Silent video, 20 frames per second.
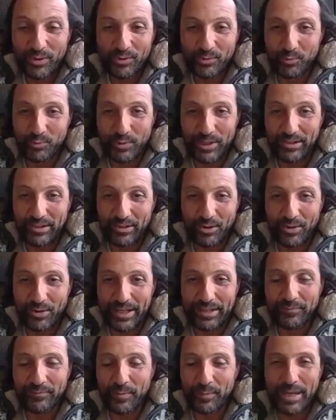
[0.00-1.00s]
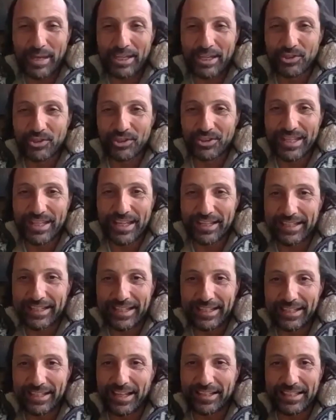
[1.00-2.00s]
no information that
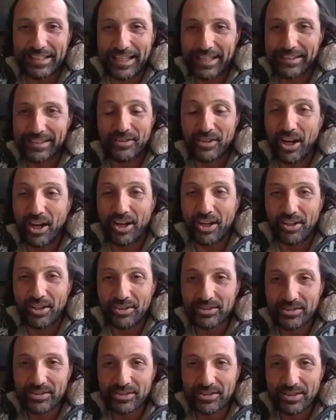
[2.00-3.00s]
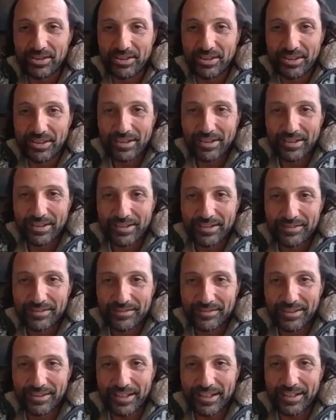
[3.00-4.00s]
cannot get lost
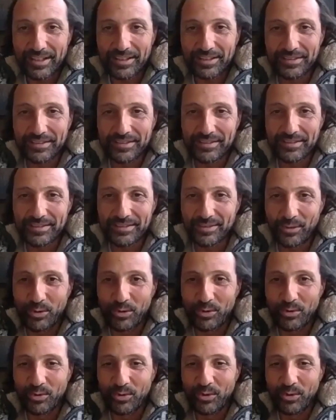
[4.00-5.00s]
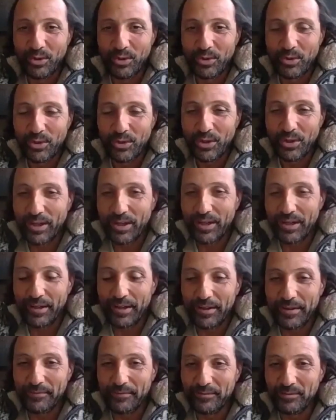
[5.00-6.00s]
right so
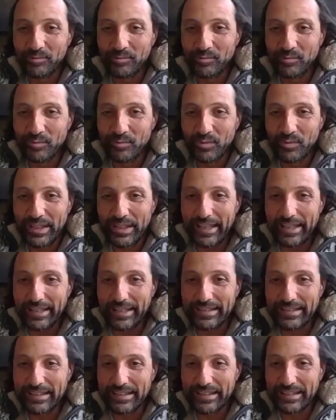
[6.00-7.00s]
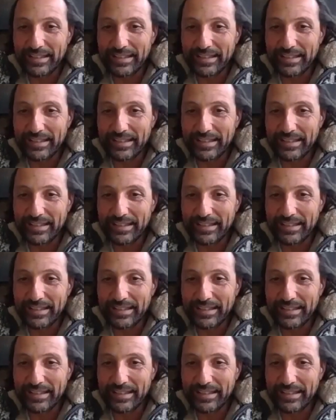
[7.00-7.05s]
um it